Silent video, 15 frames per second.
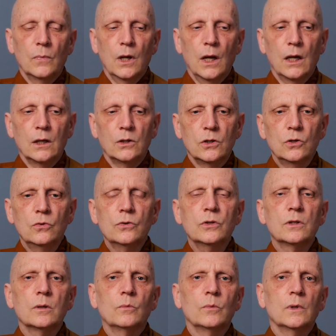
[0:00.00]
and
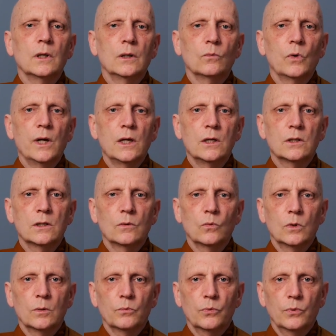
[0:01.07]
used them in ways that
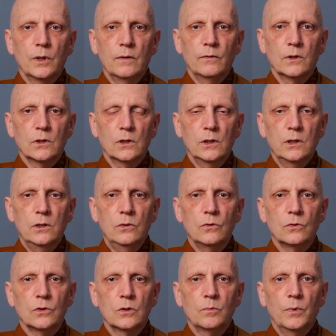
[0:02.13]
weren't previously
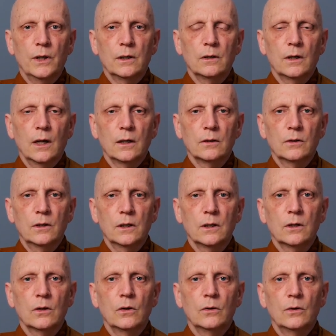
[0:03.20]
used. But I
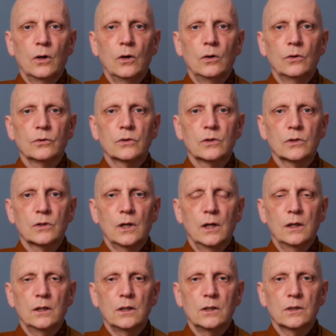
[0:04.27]
think all
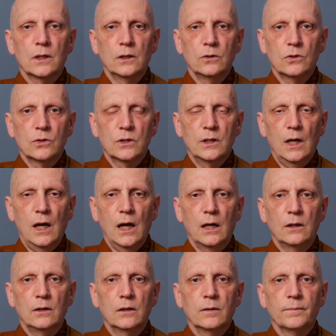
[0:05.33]
societies
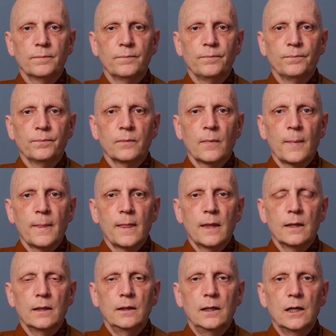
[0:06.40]
understand
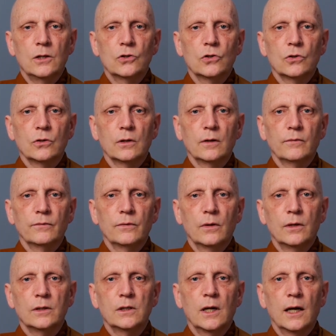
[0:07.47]
the nature of
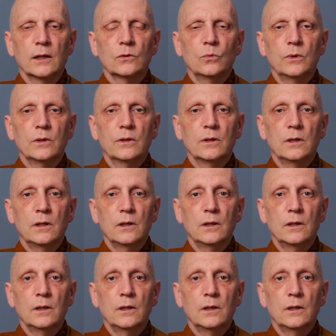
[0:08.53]
contact with